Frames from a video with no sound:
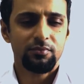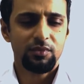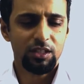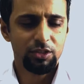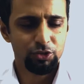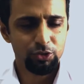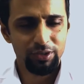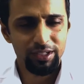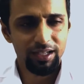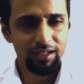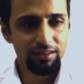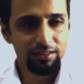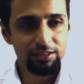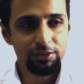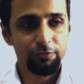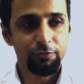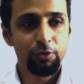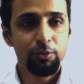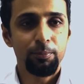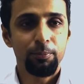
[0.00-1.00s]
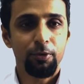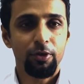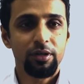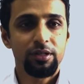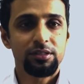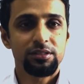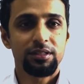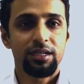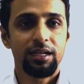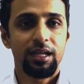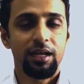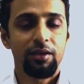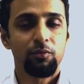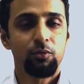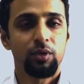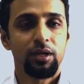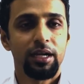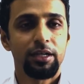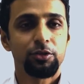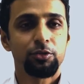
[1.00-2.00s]
So yeah, there's few points that I would
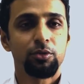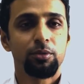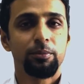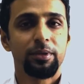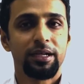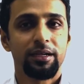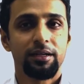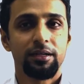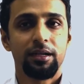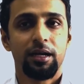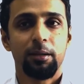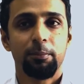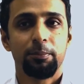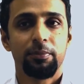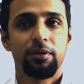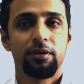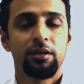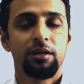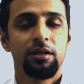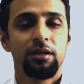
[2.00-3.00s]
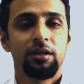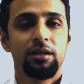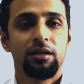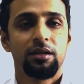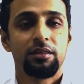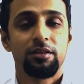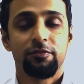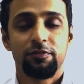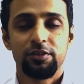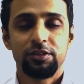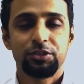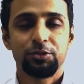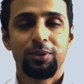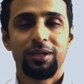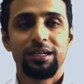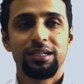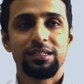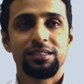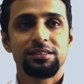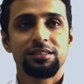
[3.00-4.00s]
like to bring it up. The first
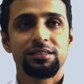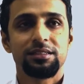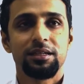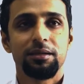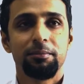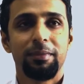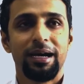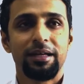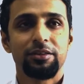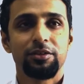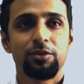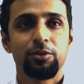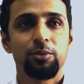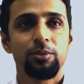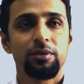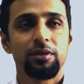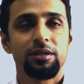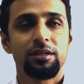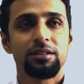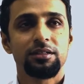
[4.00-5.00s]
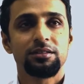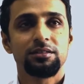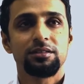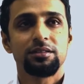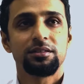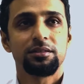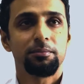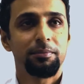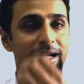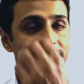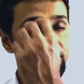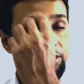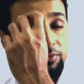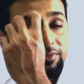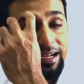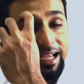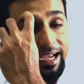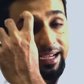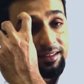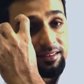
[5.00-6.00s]
one is Matthew
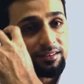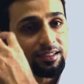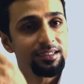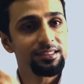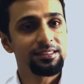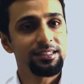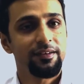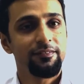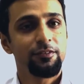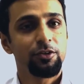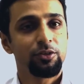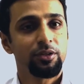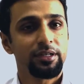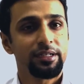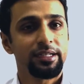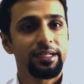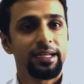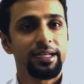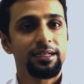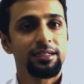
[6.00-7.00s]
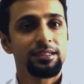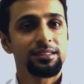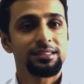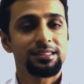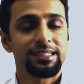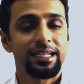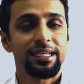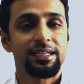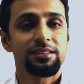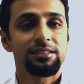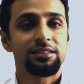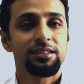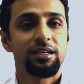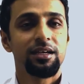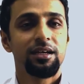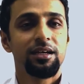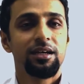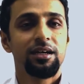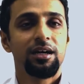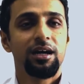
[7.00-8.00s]
9:37-38. It says,
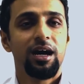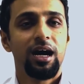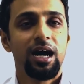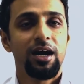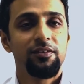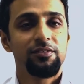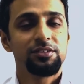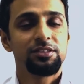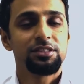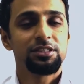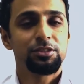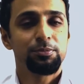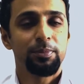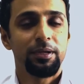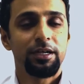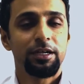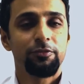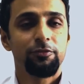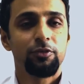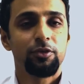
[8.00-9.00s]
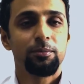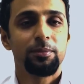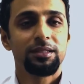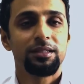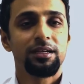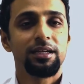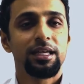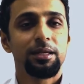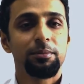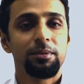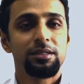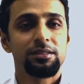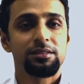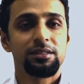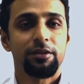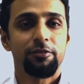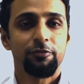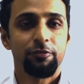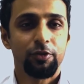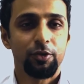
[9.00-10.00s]
harvest is plentiful, but the laborers
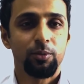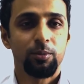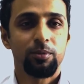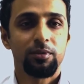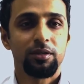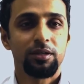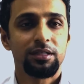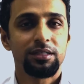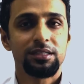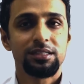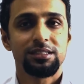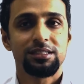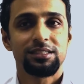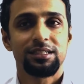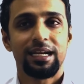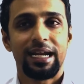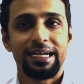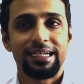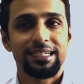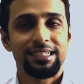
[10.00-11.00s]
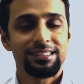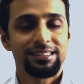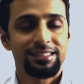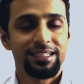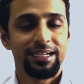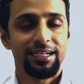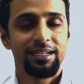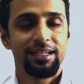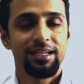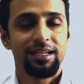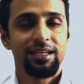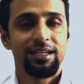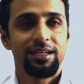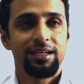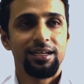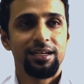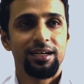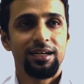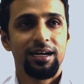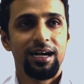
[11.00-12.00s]
are few. It is rightly said.
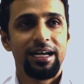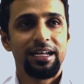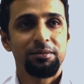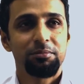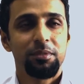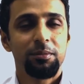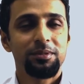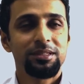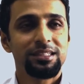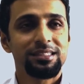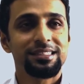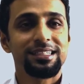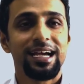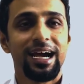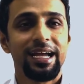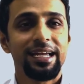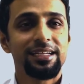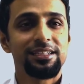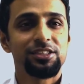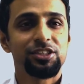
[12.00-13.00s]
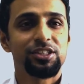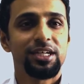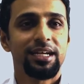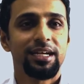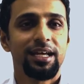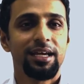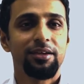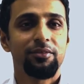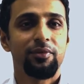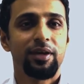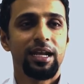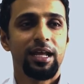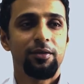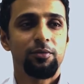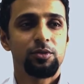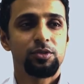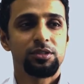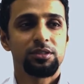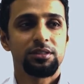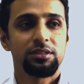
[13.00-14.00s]
I remember this guy in Chennai when I
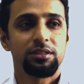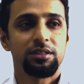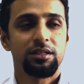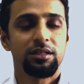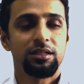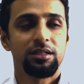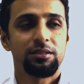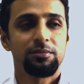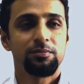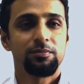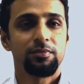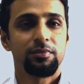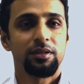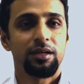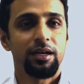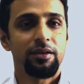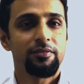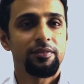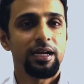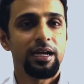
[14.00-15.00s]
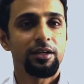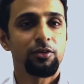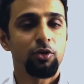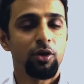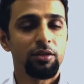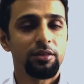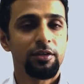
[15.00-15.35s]
was in, I had gone